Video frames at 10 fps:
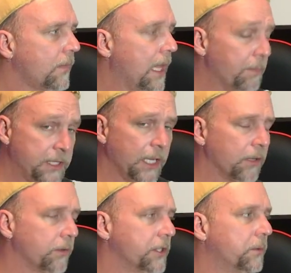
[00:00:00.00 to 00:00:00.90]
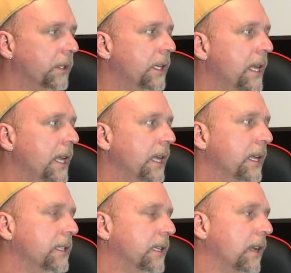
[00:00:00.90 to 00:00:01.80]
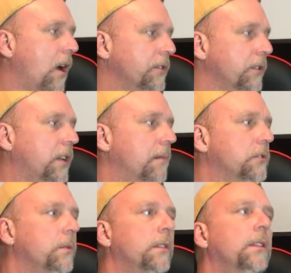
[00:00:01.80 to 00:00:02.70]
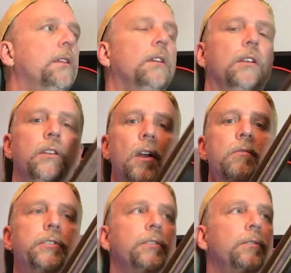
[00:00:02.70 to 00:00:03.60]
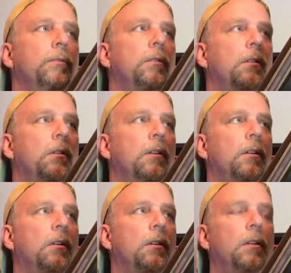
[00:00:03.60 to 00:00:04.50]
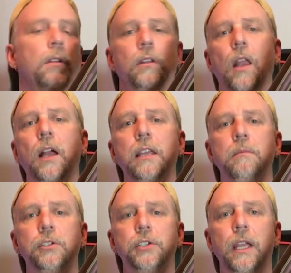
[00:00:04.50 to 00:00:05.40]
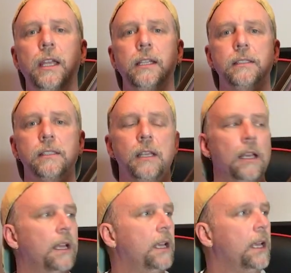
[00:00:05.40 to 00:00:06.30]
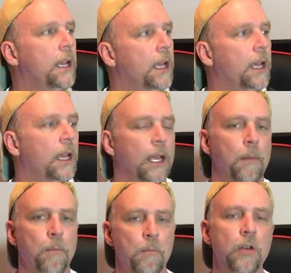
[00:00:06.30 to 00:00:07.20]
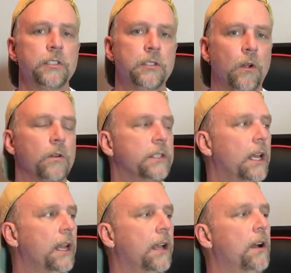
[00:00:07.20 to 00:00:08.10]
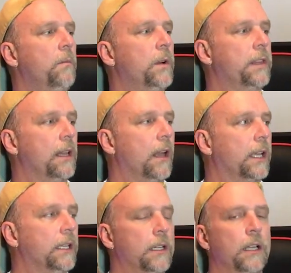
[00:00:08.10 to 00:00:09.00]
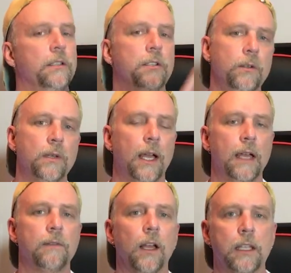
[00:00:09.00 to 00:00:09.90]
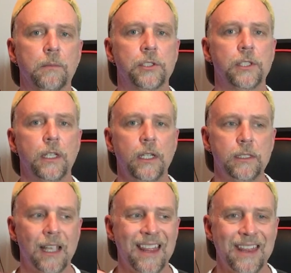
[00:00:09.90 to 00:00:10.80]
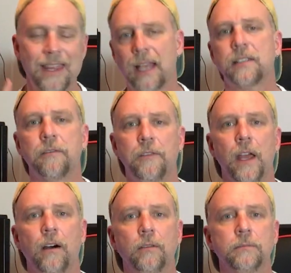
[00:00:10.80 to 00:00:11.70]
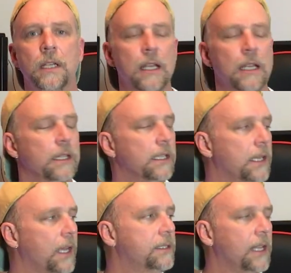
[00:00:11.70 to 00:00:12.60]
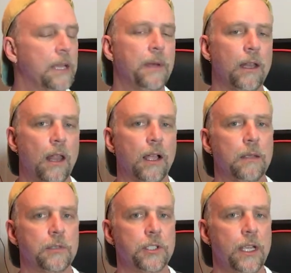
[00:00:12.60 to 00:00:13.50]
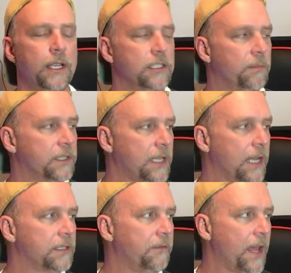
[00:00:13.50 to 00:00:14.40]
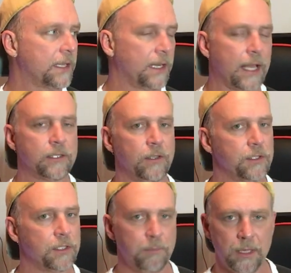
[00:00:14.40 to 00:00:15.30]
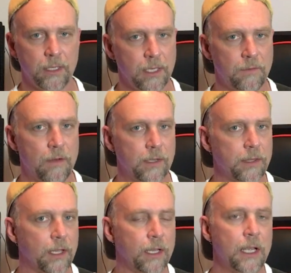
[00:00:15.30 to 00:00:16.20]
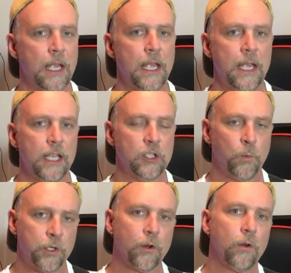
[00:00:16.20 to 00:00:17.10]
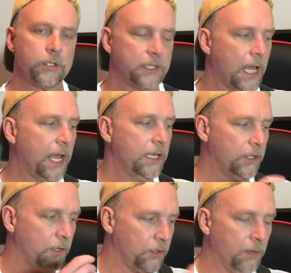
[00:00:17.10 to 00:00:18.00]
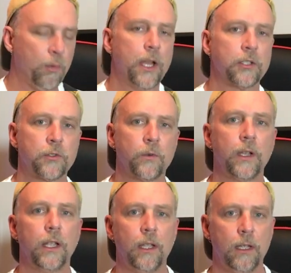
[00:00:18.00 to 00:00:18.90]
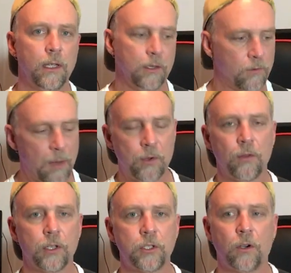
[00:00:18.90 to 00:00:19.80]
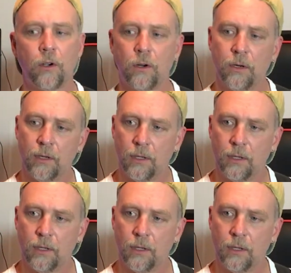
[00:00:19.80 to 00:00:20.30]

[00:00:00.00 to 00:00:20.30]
in particular this one, is it also comes with go-to locking machines. Most guitars that come with a locking nut do not have locking machines. That's a fail. The nice thing about locking machines, besides the fact it adds to the stability of everything, is when you're on stage, you break a string, grab your other guitar,